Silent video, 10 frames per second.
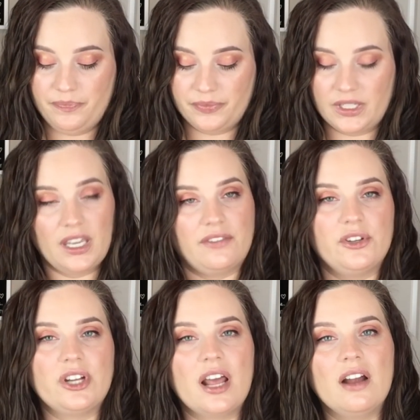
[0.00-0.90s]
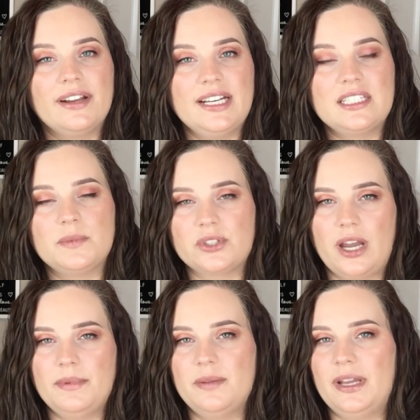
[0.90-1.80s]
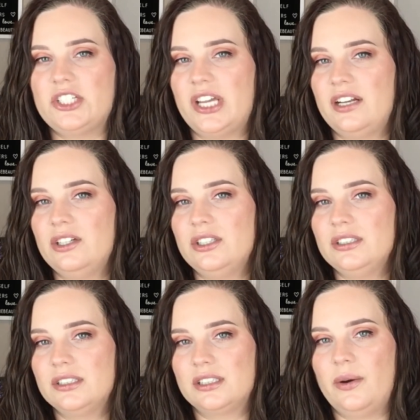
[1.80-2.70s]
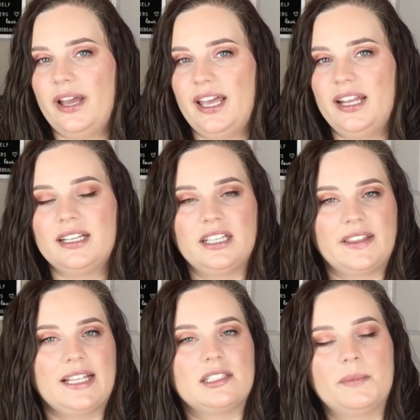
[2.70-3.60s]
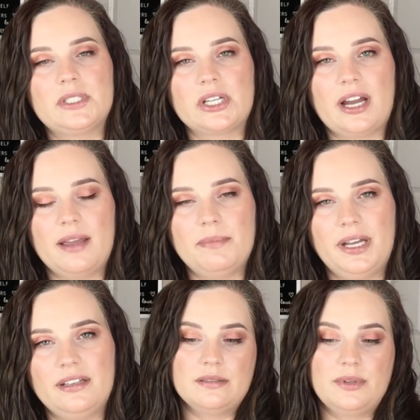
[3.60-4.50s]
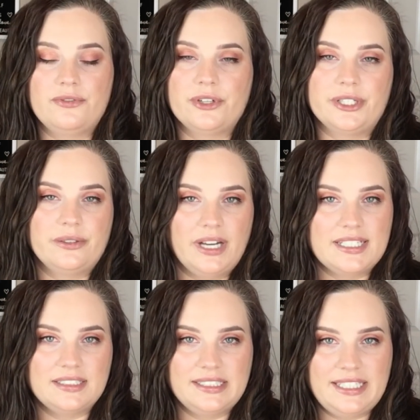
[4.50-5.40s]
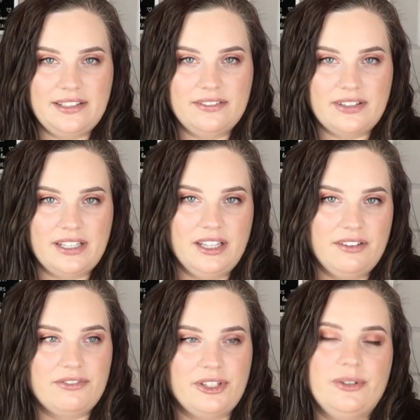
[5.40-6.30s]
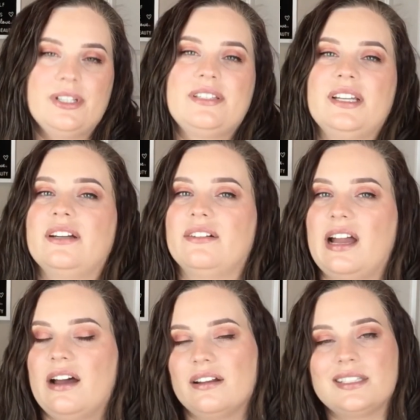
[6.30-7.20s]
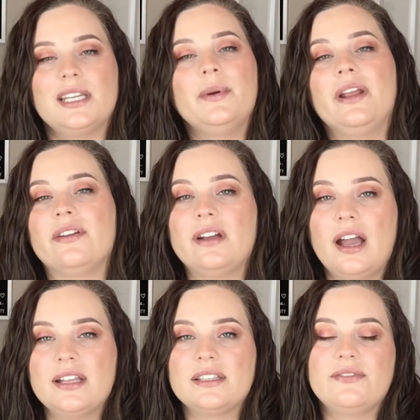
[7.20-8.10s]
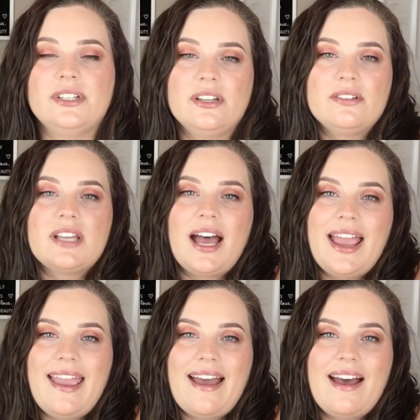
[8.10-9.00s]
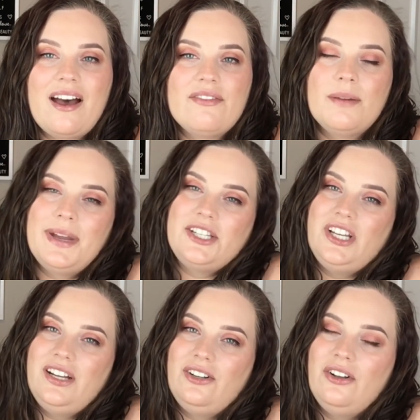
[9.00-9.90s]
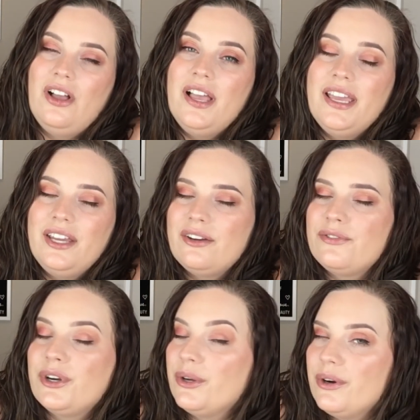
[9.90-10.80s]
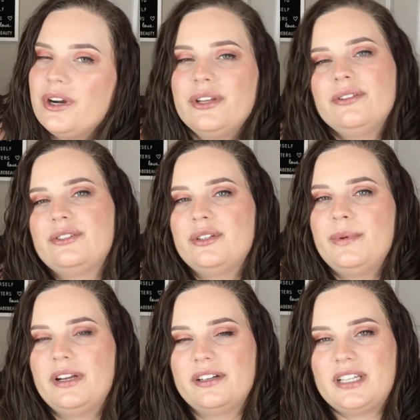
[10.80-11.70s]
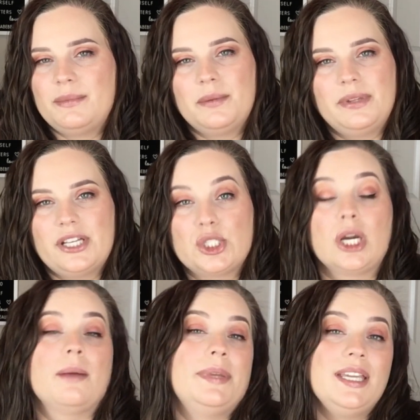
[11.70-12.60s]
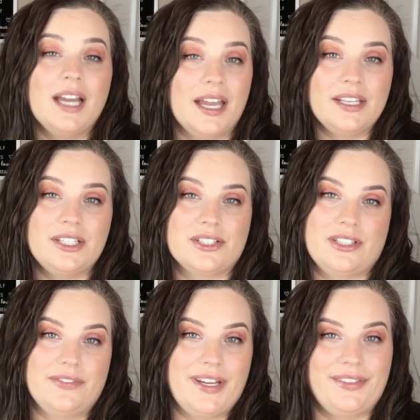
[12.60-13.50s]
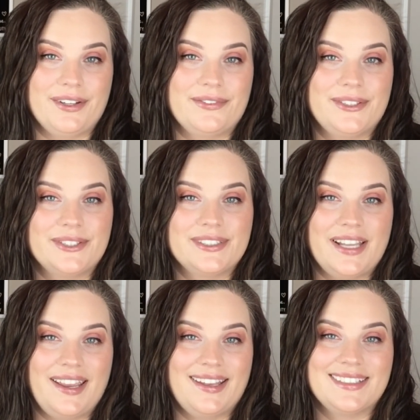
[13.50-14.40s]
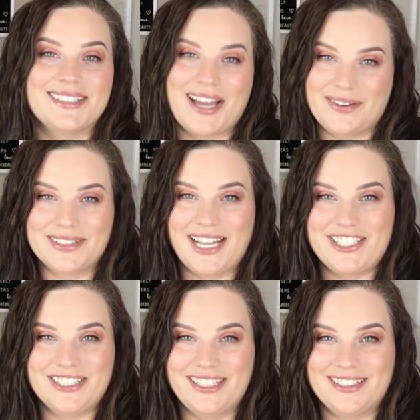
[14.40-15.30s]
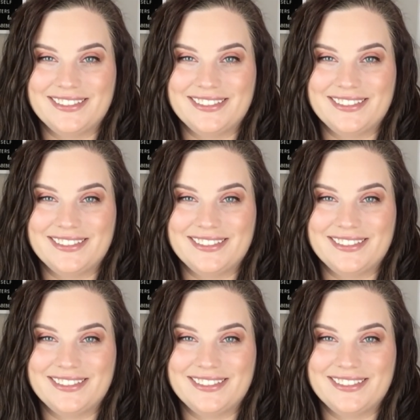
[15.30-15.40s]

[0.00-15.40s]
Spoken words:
If you're not already subscribed to my channel, go ahead and click that subscribe button. Before you guys leave, I'd love for you to stick around, see what other kinds of videos I have on my channel here for your YouTube entertainment pleasure. Be kind to yourself out there, folks, and I will catch you later.